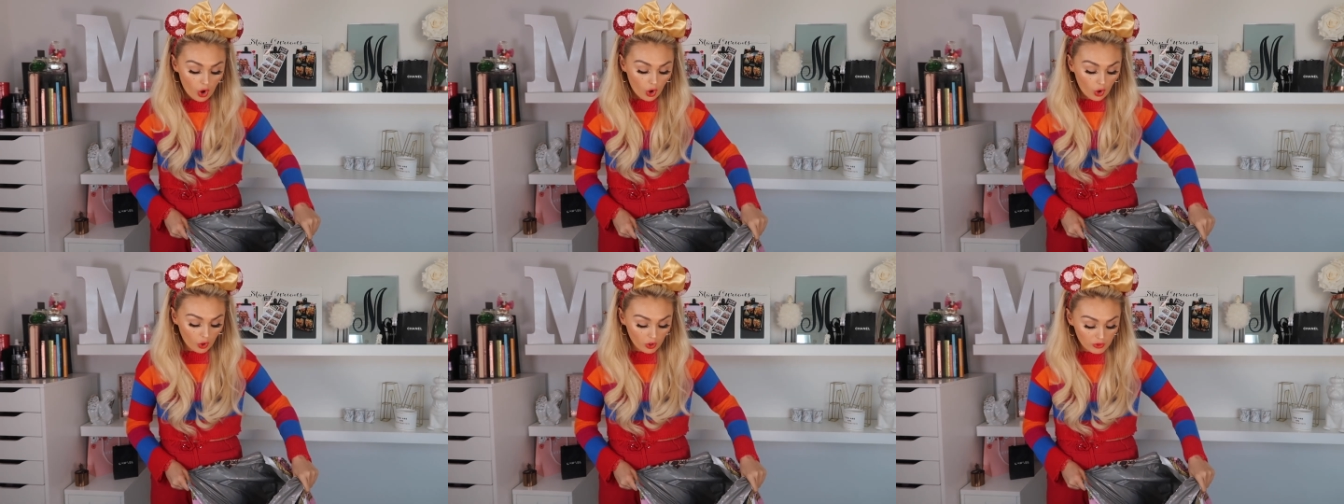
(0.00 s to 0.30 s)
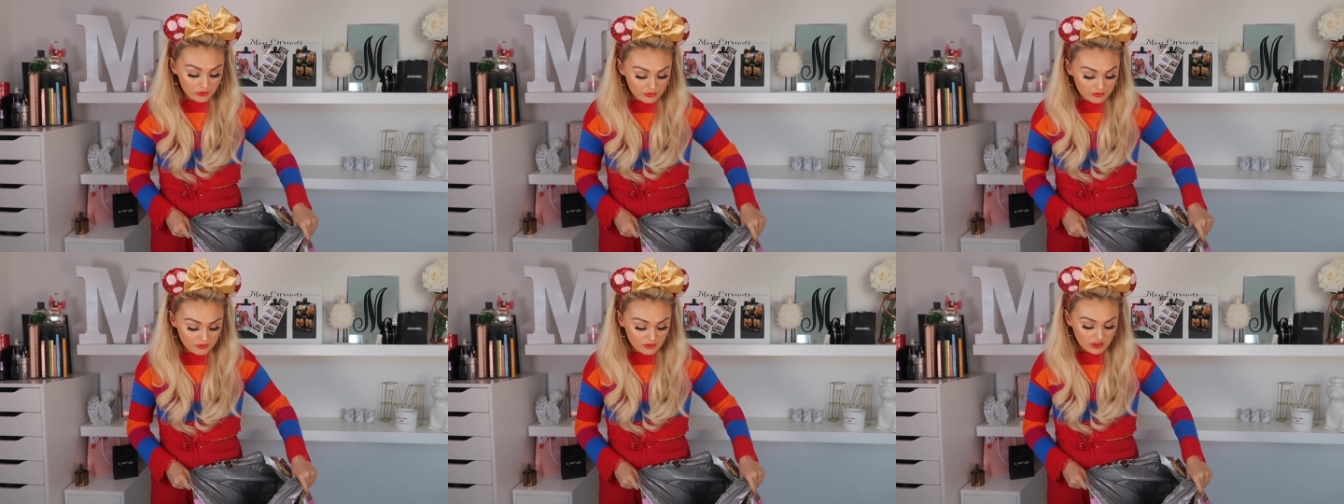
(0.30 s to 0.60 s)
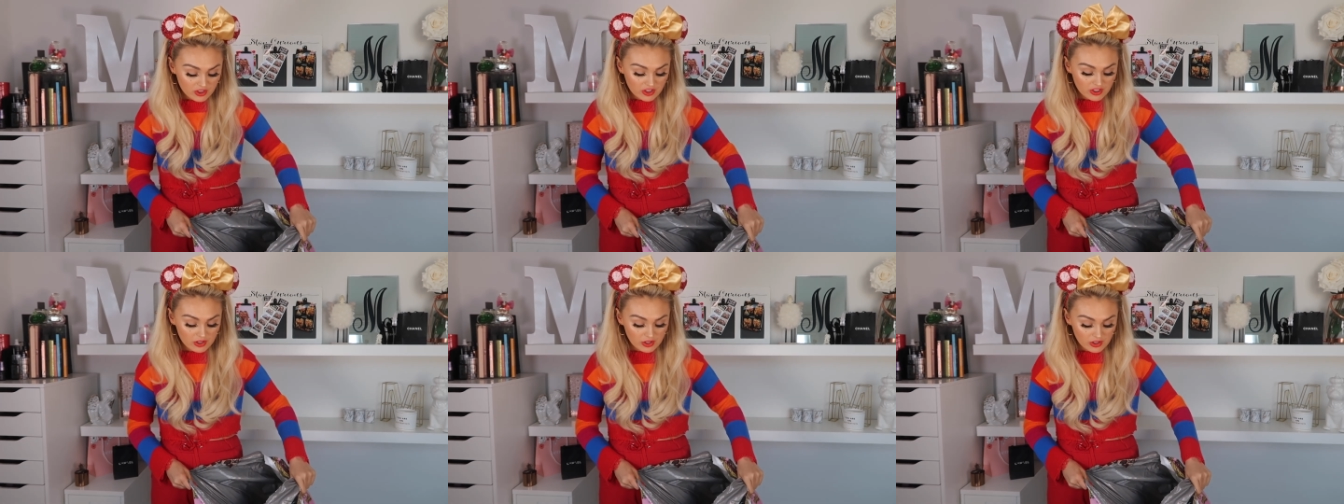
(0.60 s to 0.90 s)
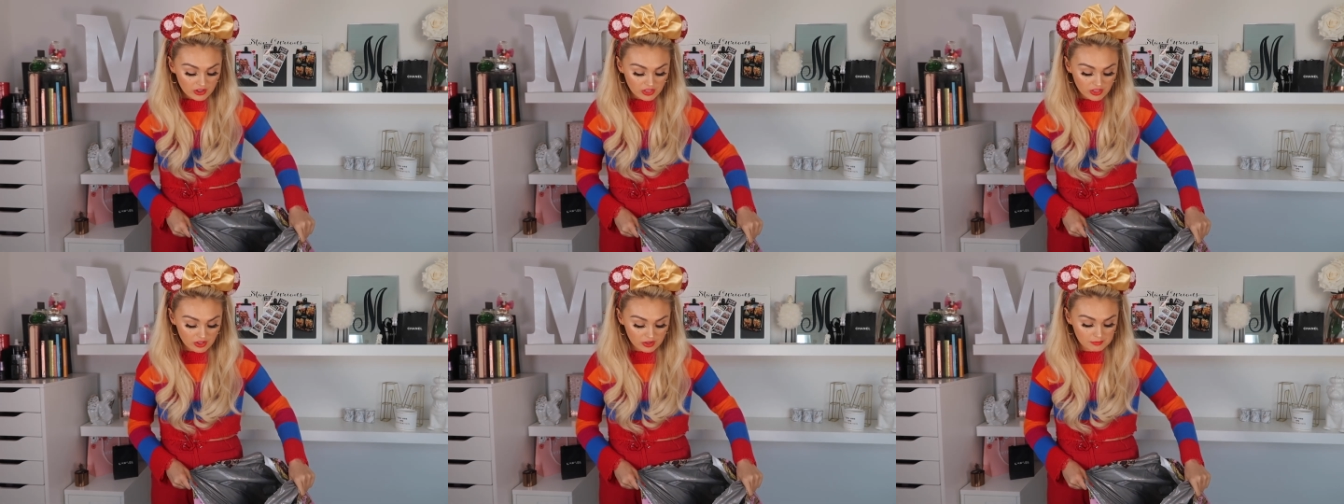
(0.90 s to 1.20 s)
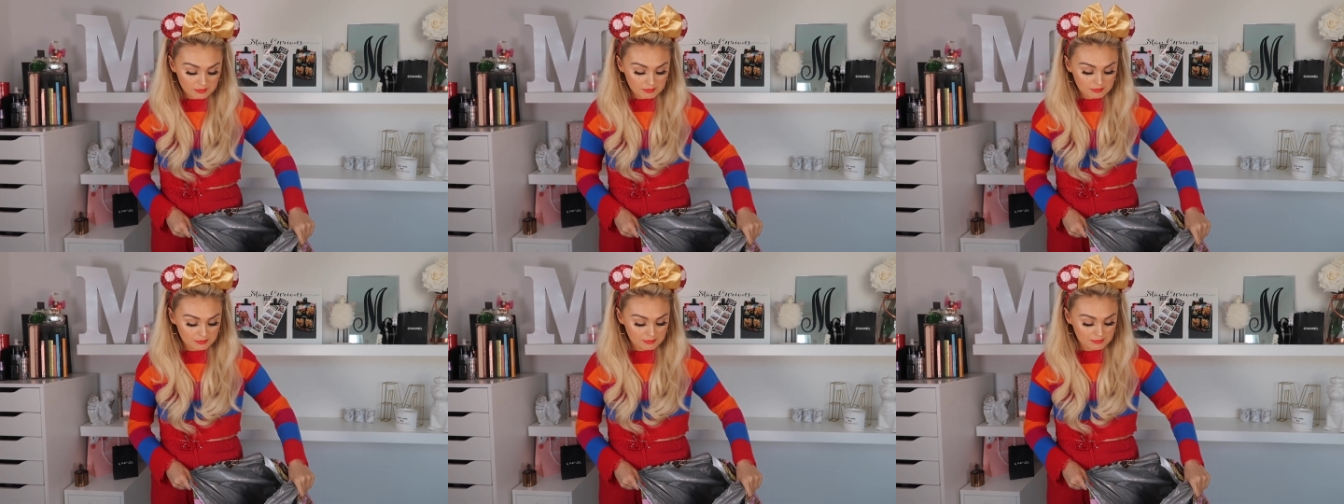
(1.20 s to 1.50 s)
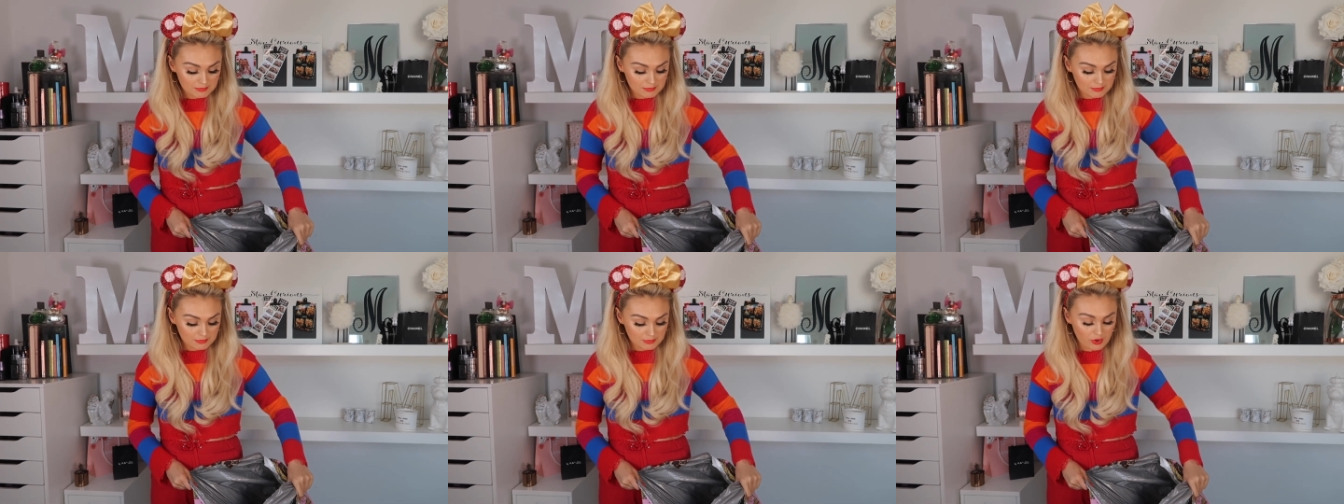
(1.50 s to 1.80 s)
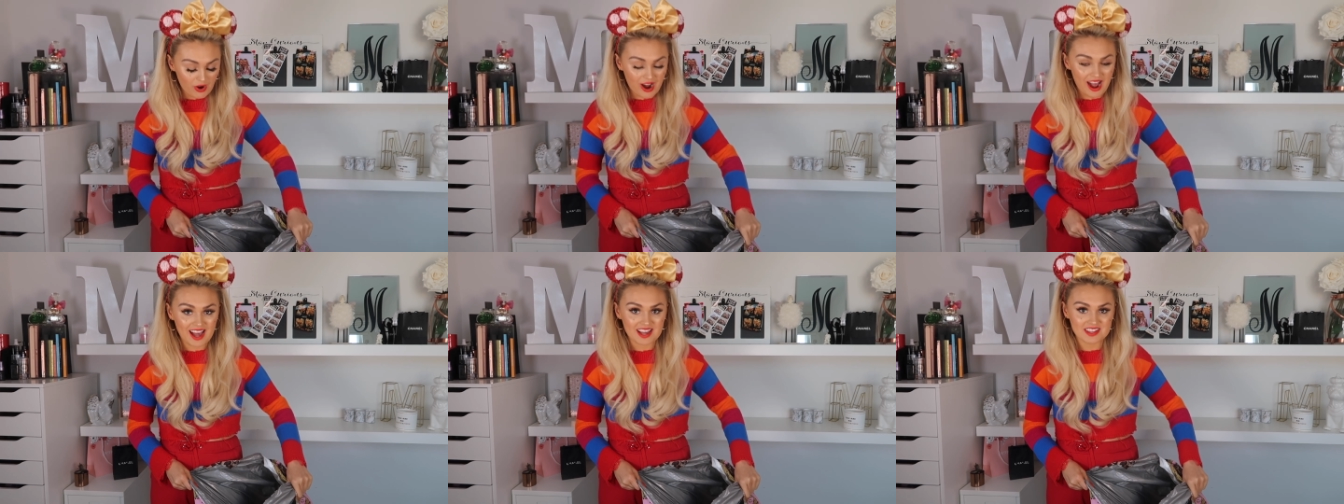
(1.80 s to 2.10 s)
off the
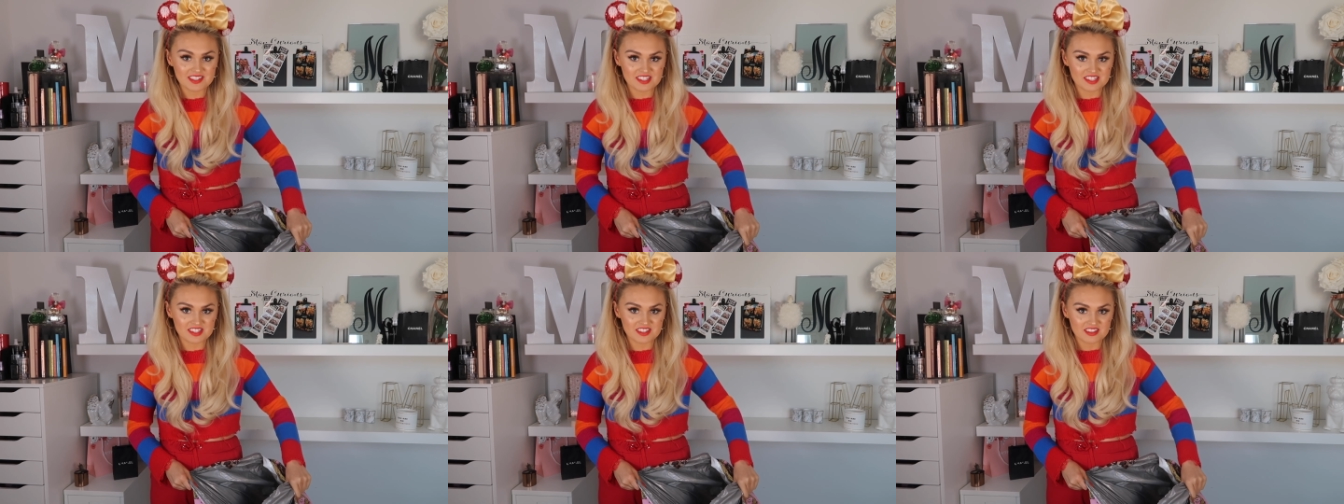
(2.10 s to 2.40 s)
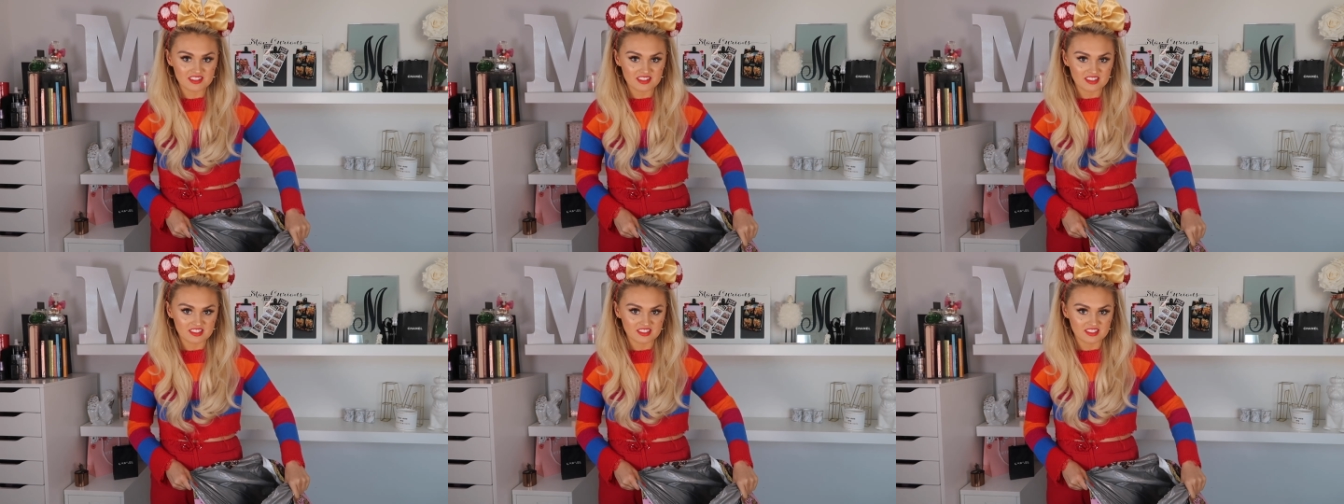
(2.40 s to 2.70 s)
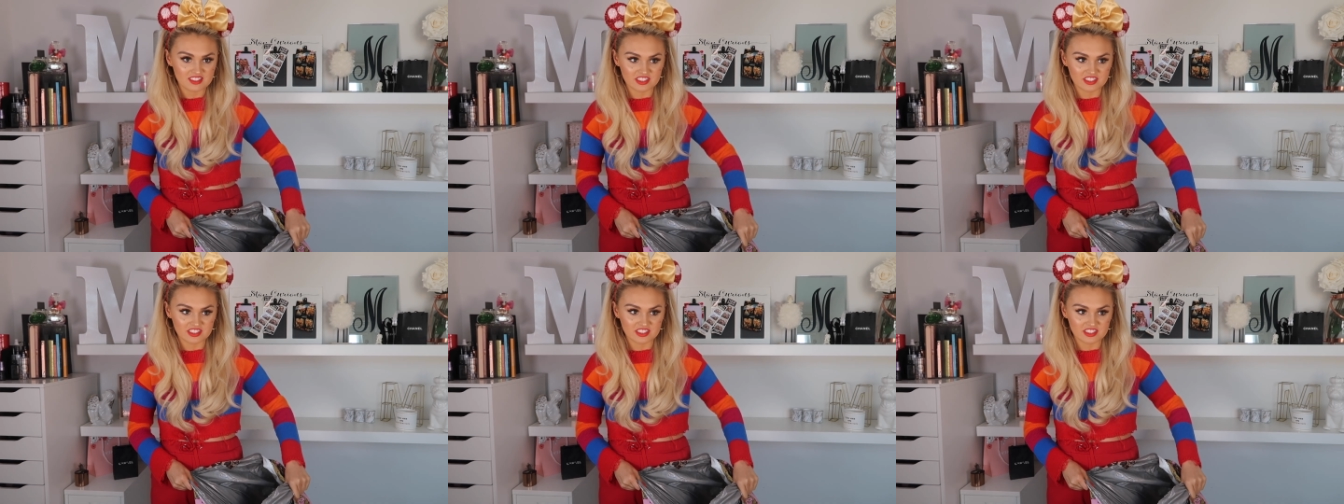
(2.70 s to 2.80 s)
press.